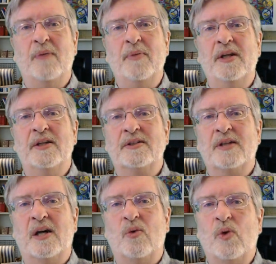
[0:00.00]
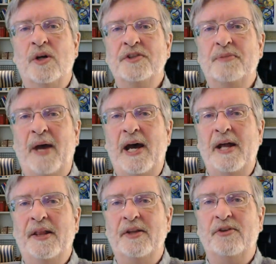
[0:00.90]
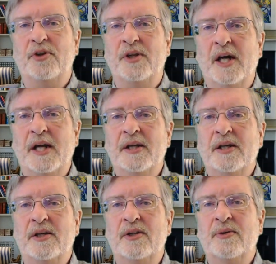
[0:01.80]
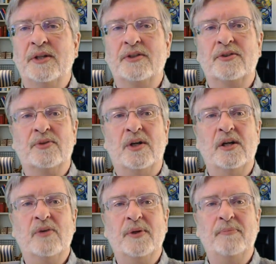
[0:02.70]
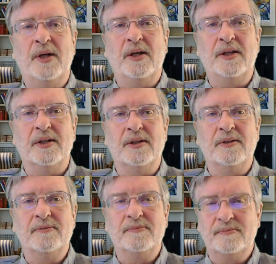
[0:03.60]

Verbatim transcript: It means uh, one's path is united to a strong rebellion.